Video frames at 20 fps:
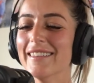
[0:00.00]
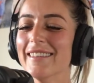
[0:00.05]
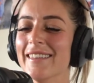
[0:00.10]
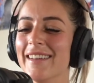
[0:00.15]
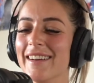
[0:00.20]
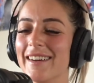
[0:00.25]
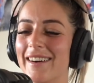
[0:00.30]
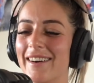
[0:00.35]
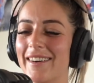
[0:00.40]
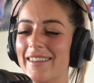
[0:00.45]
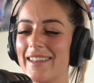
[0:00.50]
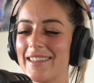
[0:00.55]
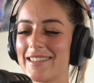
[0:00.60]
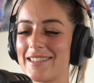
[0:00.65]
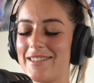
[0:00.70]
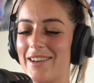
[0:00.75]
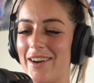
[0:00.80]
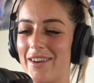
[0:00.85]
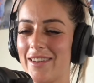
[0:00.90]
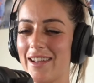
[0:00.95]
Oh, that's
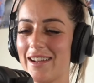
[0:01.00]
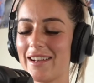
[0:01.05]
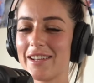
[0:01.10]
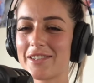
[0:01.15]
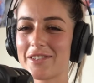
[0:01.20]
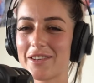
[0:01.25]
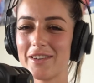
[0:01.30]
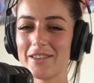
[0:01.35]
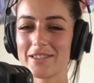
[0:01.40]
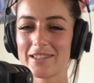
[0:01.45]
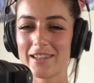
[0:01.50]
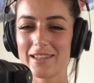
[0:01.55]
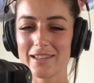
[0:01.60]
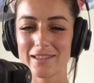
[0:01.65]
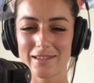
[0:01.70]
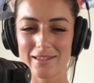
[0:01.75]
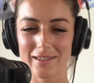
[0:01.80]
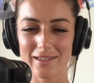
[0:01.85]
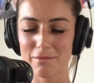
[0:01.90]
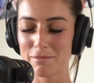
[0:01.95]
dope. Yeah, literally I was like,
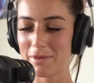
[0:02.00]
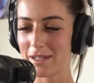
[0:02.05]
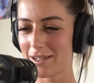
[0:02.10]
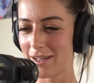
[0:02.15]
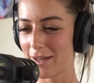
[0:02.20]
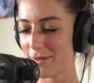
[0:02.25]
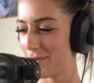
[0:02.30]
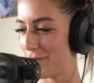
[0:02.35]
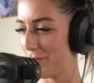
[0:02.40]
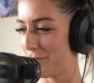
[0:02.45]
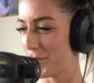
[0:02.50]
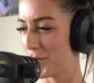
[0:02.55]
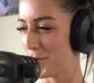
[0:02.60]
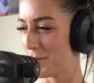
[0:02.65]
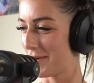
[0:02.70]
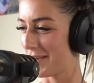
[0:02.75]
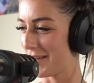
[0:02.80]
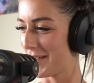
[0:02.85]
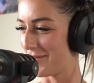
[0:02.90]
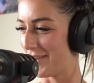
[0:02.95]
this bitch living a film
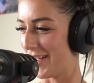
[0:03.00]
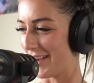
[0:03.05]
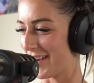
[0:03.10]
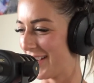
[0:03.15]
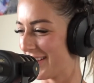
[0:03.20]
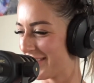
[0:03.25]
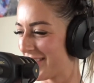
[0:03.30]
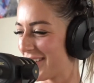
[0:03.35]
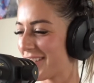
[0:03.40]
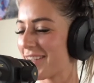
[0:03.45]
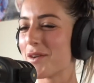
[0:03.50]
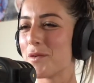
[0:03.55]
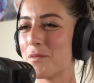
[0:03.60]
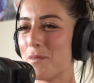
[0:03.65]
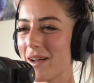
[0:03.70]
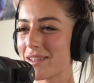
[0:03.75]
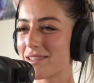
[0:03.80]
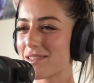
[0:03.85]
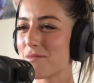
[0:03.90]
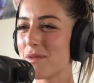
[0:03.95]
clip. Like, I think it
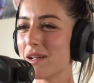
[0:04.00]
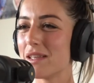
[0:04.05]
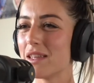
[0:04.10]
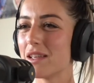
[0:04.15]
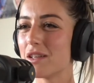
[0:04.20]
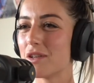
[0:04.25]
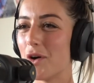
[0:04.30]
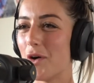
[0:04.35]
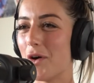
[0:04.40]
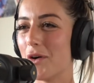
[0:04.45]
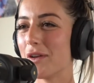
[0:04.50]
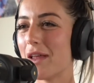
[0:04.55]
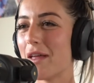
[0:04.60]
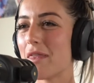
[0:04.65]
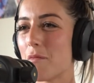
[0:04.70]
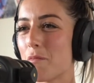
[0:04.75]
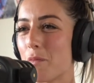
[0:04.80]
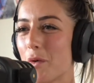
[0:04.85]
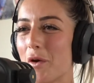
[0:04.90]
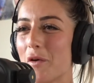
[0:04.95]
must have been the yacht or like the
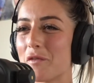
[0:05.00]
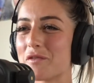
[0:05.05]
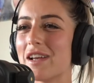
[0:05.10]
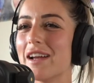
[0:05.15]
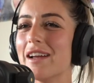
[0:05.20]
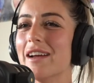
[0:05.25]
birthday.